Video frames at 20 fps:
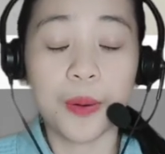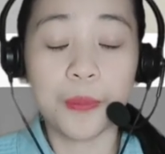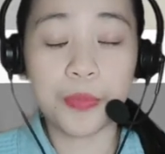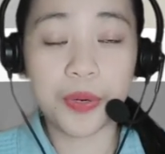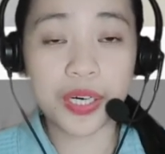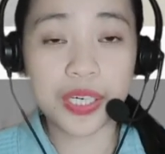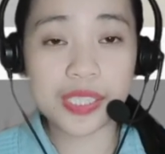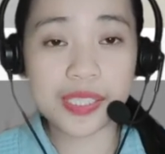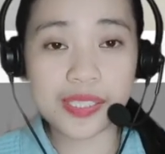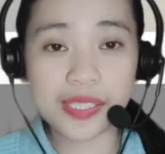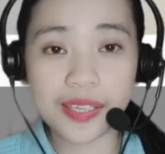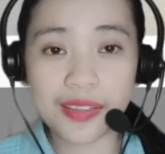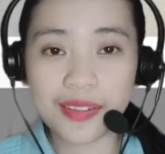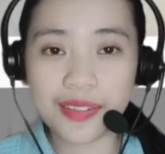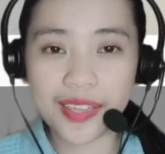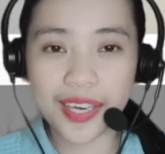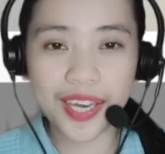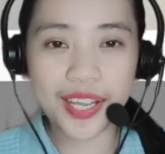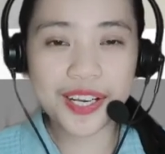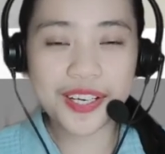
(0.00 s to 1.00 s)
But in
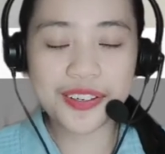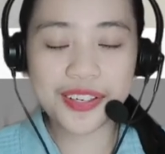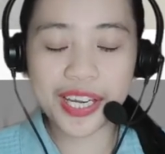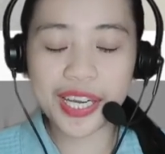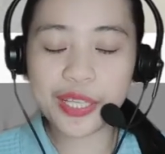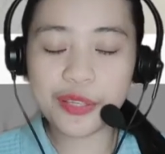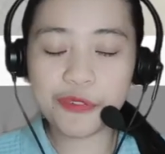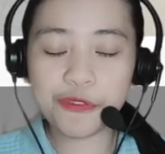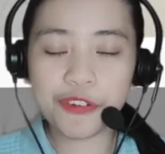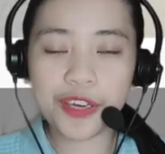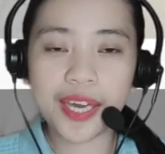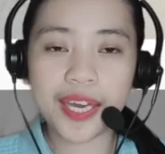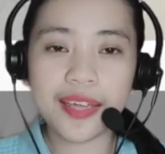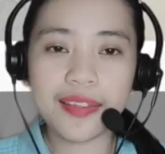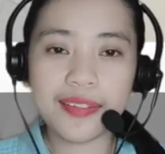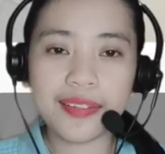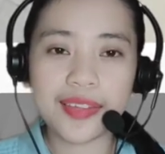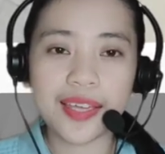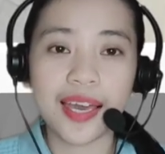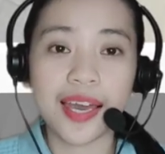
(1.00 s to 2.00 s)
their great
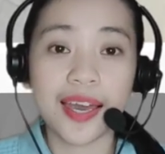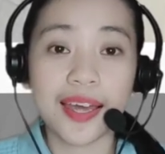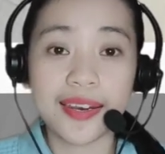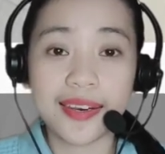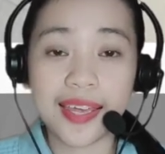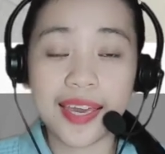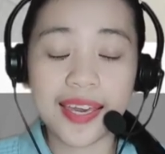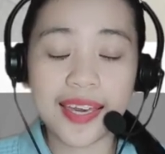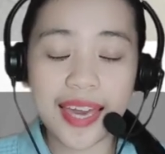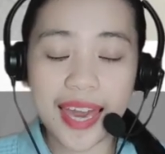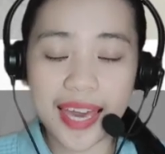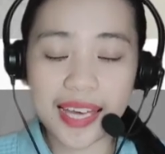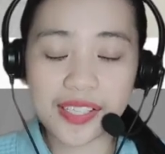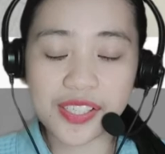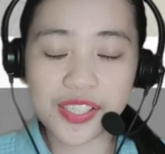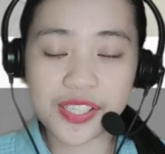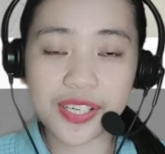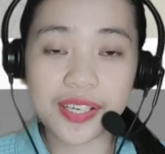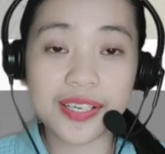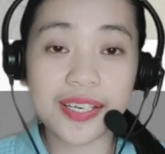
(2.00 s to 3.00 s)
faith, they
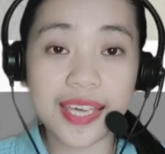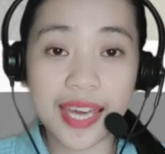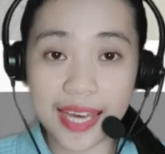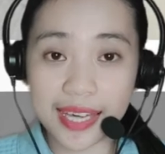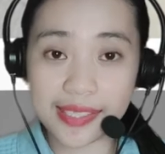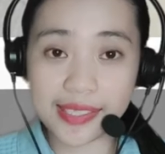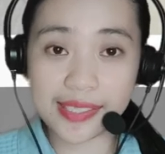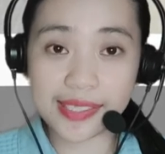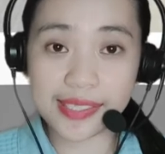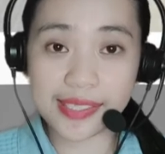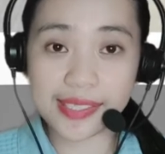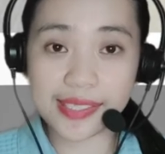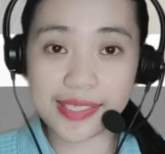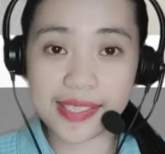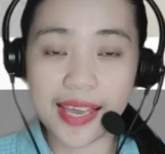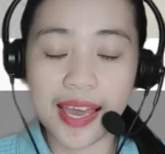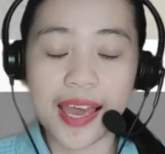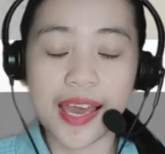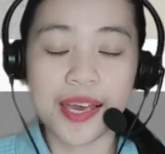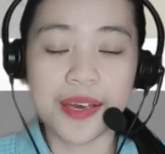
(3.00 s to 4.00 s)
answered yes.
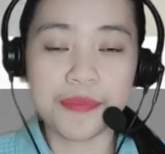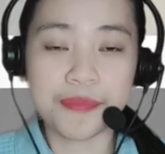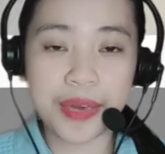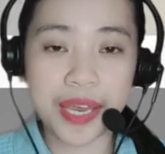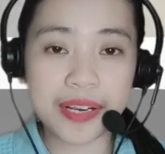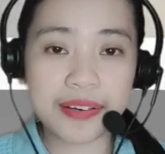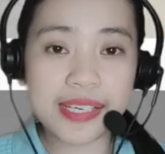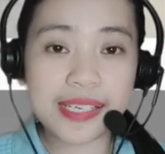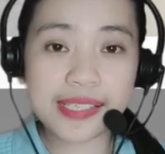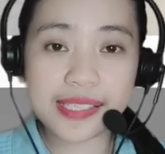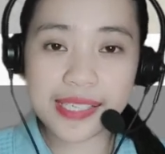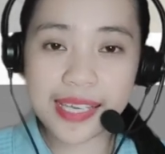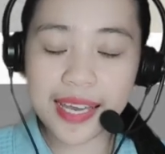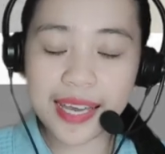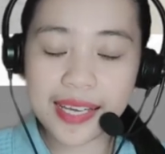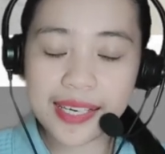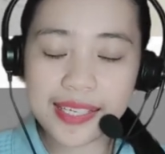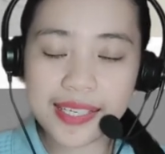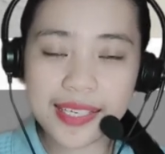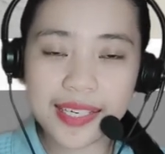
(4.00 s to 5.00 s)
Mary
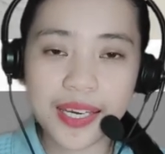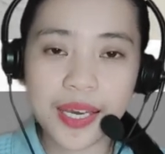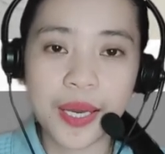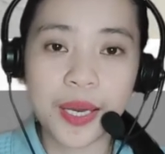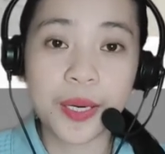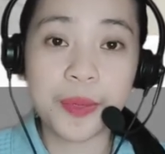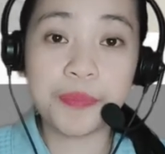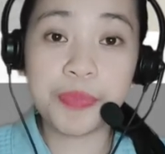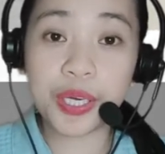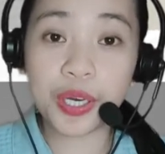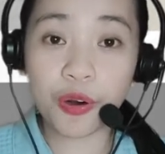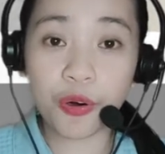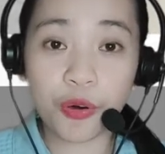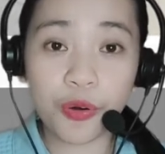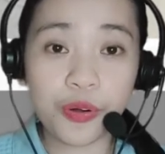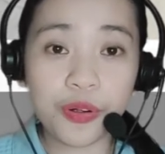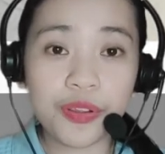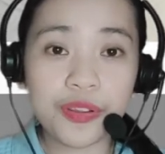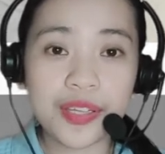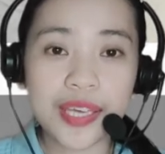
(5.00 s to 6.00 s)
said,
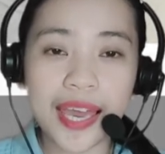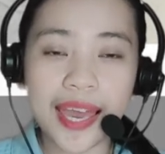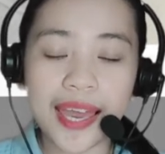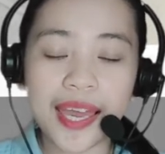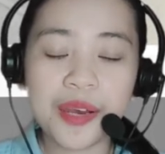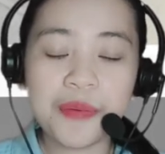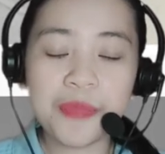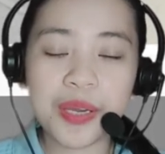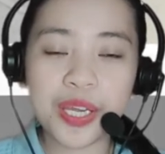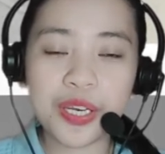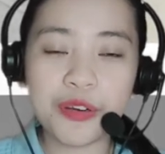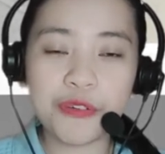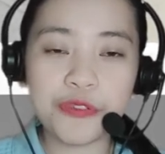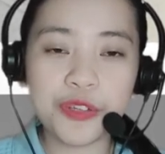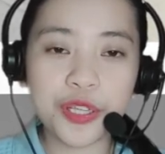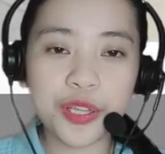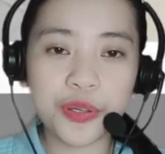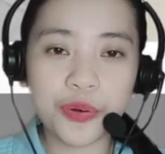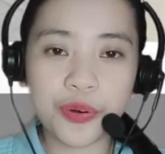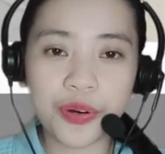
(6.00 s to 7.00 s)
"Behold, the handmaid of
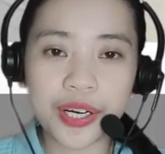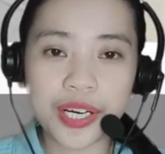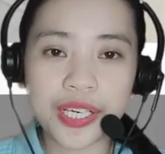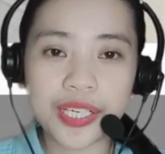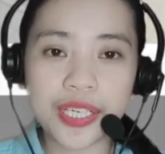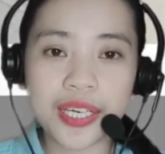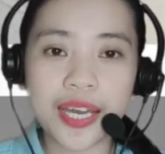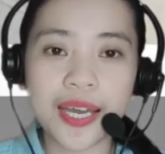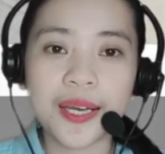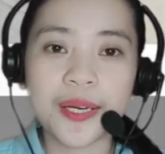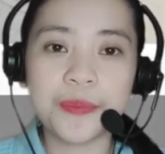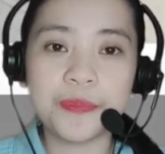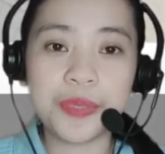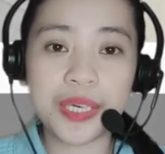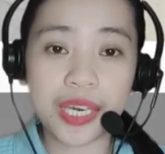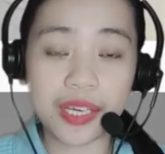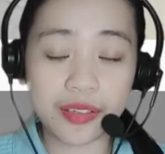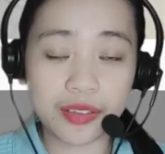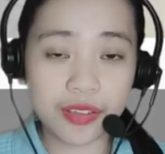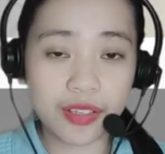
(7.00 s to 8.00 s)
the Lord,
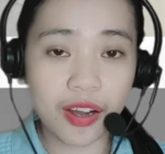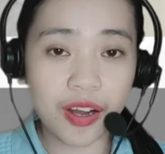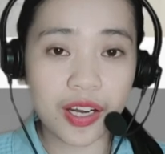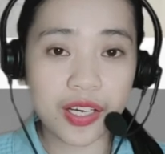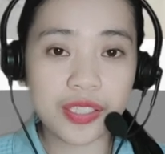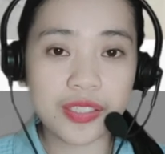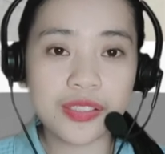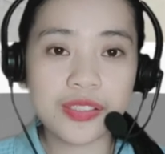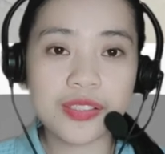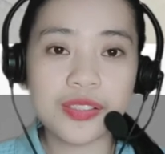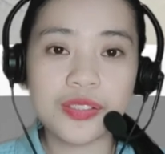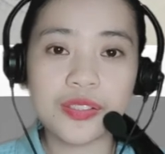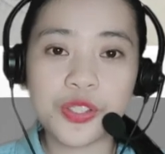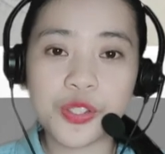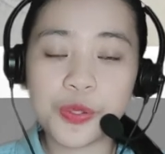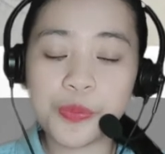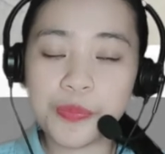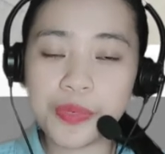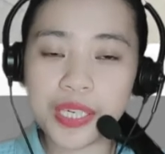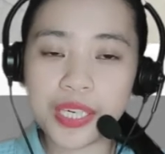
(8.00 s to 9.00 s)
be it done
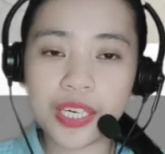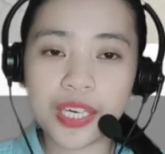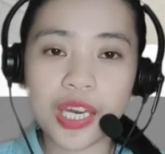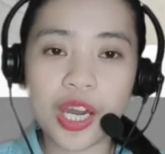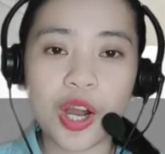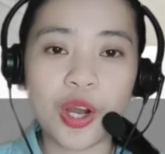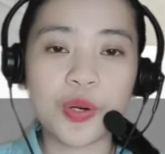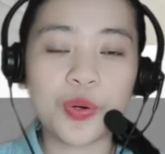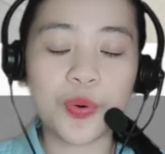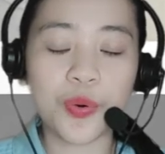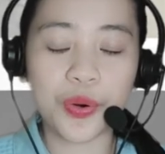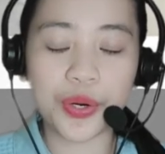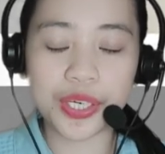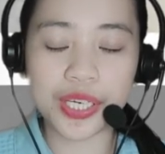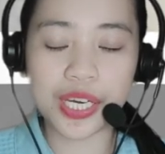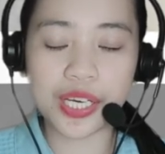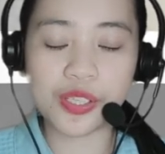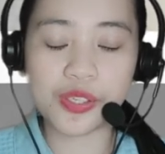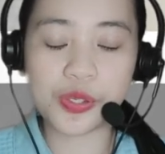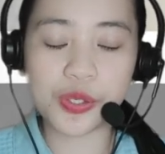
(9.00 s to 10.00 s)
to me
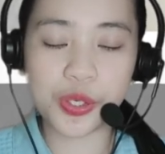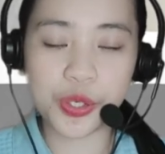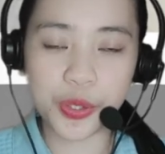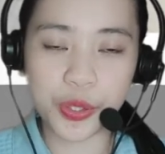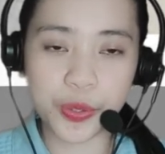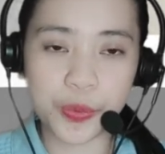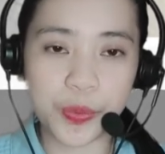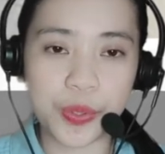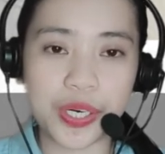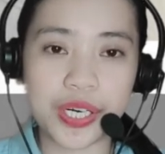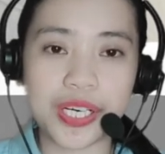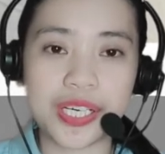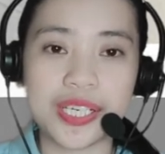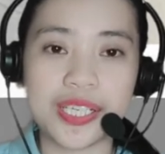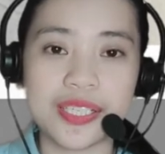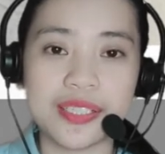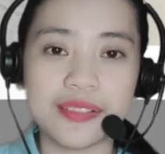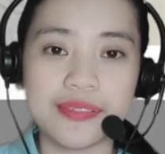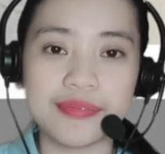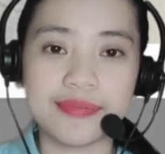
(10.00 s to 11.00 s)
according to your
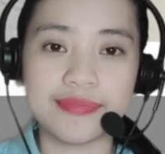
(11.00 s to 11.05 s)
word."